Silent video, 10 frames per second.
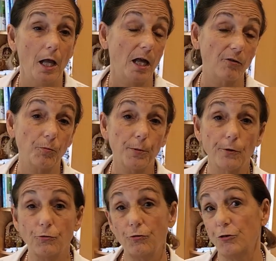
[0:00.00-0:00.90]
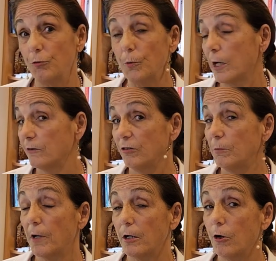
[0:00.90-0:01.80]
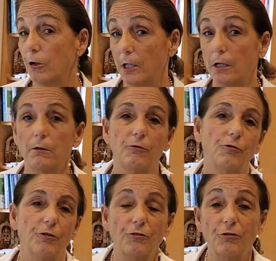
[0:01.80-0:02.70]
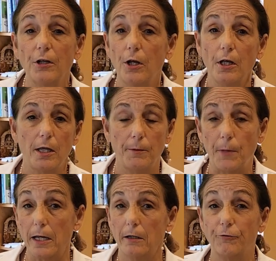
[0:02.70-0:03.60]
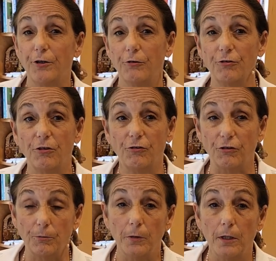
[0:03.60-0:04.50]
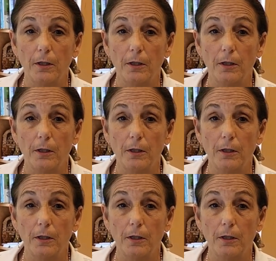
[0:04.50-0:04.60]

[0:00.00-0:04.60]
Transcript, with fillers: As opposed to, I see my cardiologist in my healthcare system.